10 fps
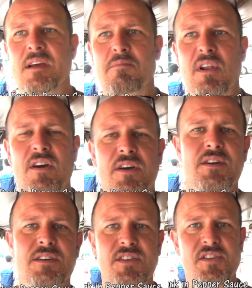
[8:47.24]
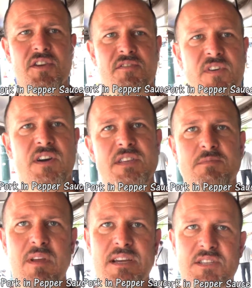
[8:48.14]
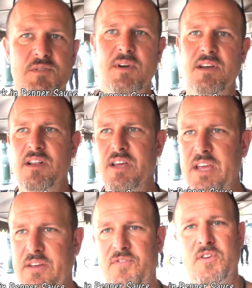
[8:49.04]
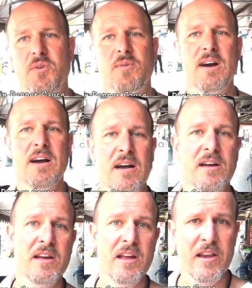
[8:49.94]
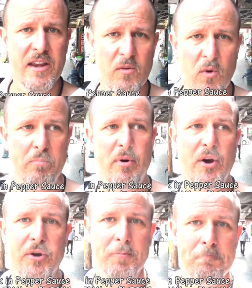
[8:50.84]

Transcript: below so that you can find this place as well if you are near Wat Pho.